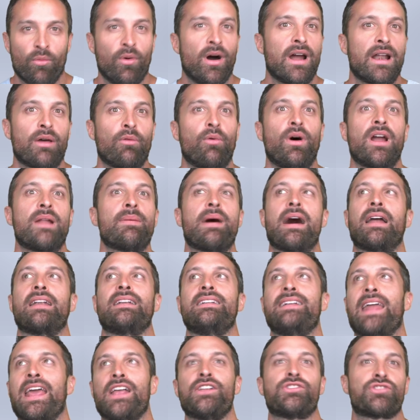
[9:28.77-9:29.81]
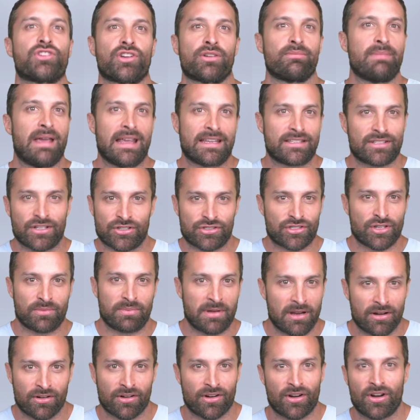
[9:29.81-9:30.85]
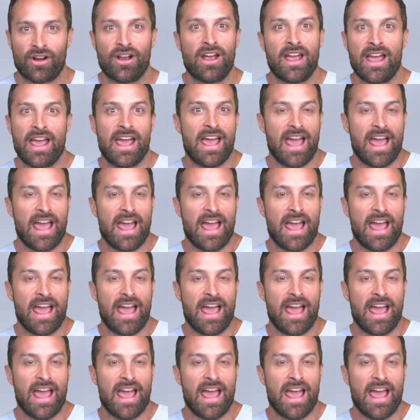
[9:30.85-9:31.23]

what, what about nature makes it superior?